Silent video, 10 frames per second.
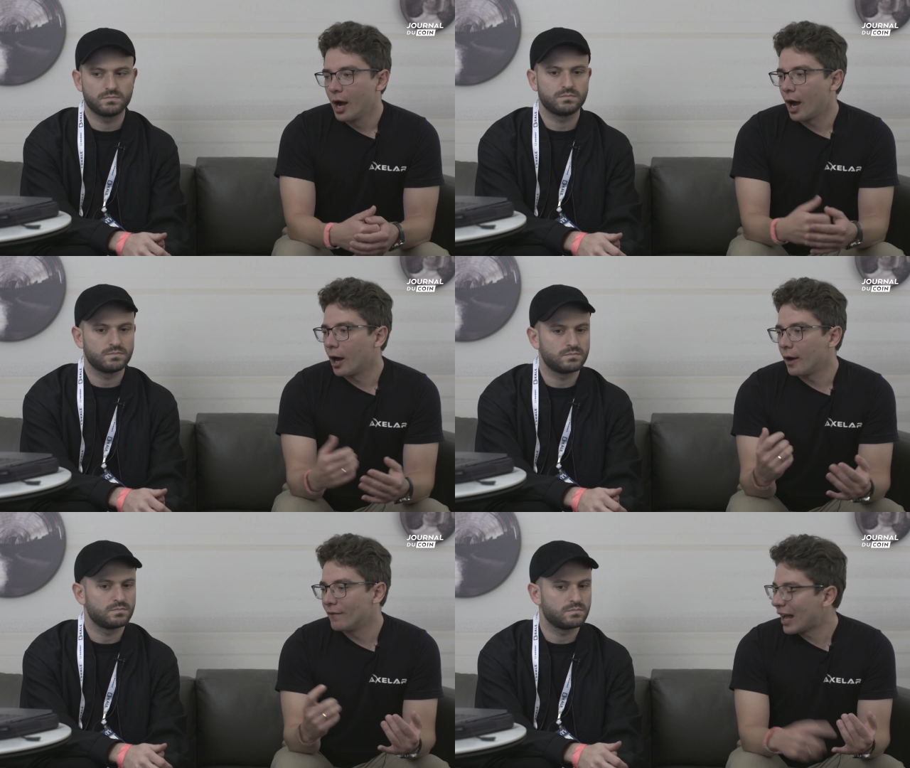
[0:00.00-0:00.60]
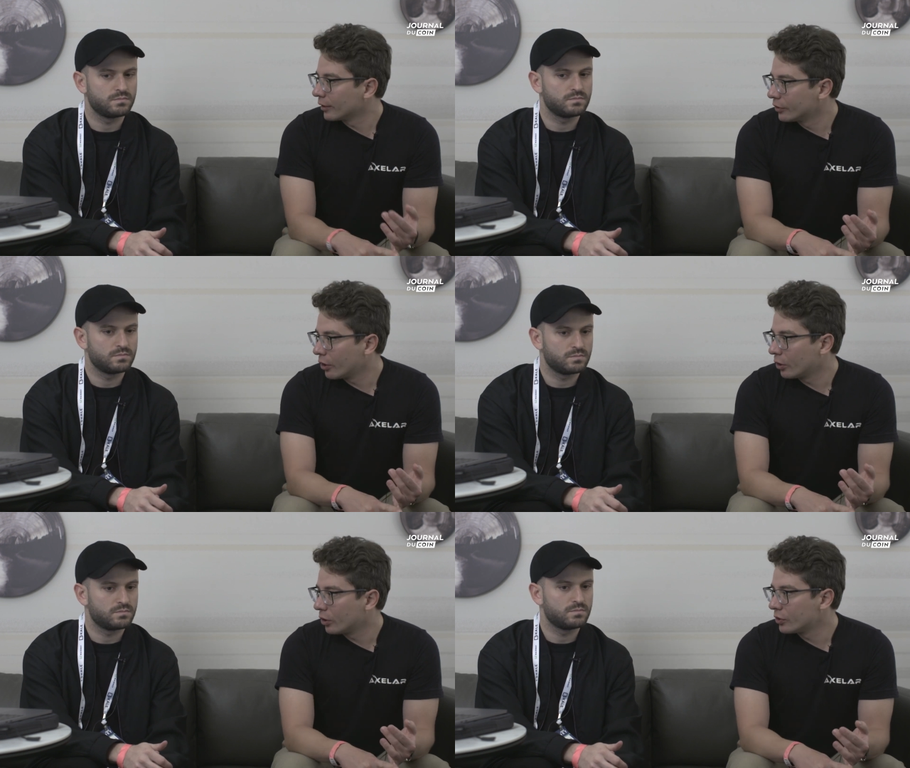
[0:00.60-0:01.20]
Speaker 1: uh,
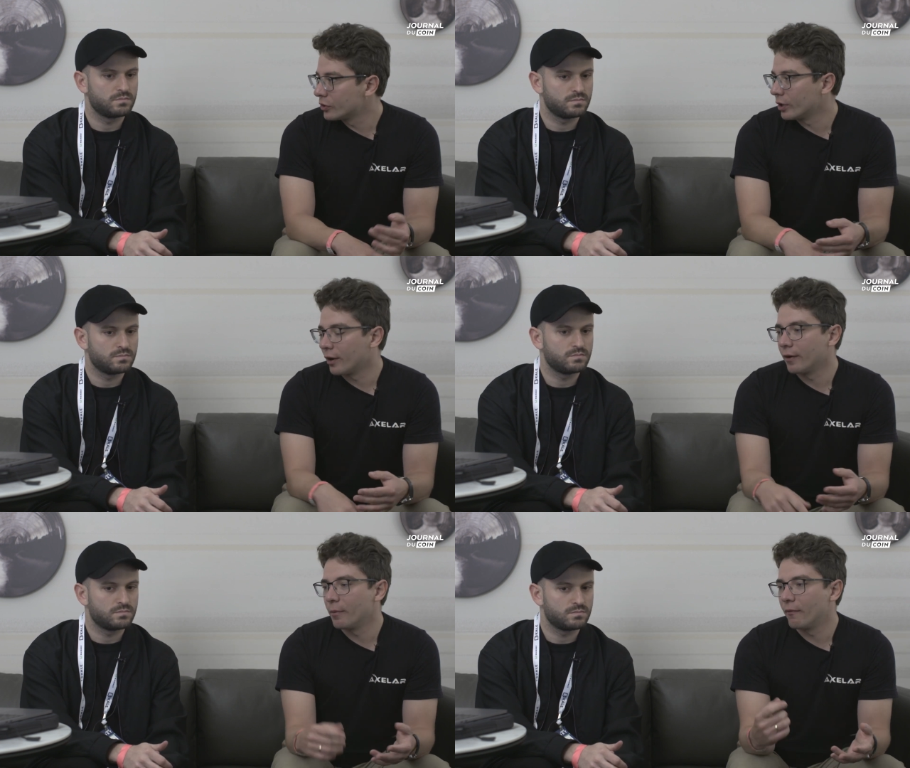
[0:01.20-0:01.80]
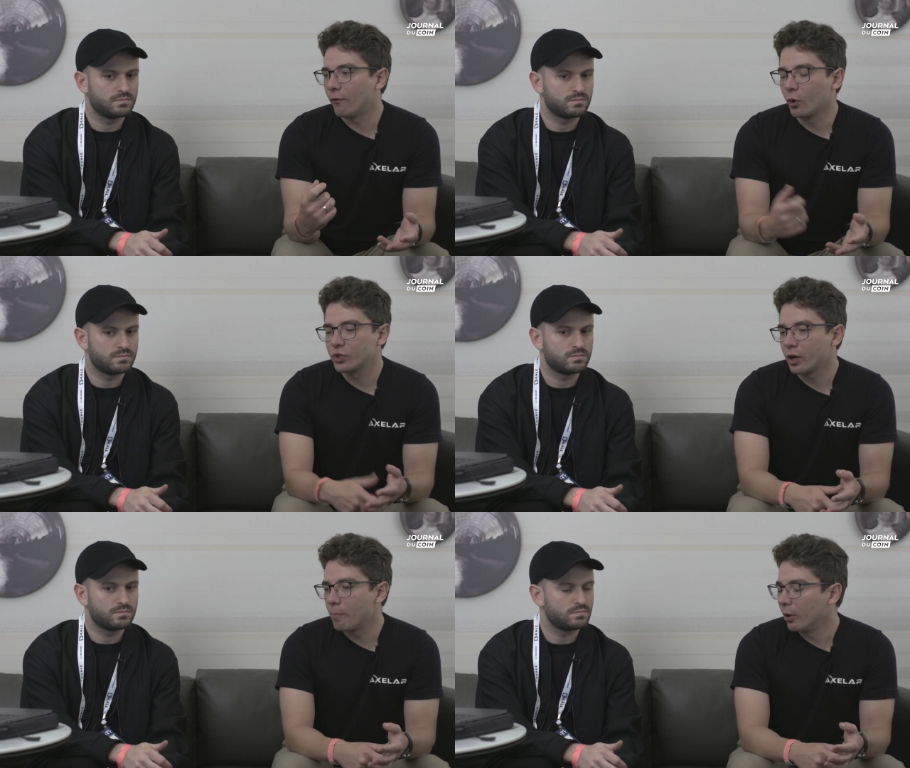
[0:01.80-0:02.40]
validators, uh, folks
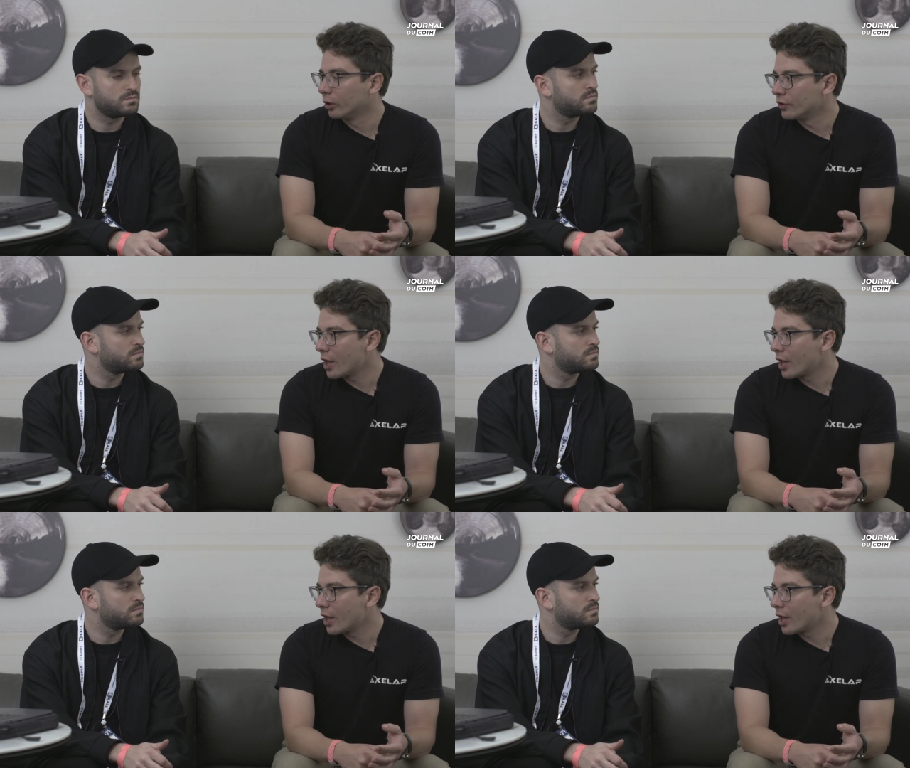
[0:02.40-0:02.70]
that are building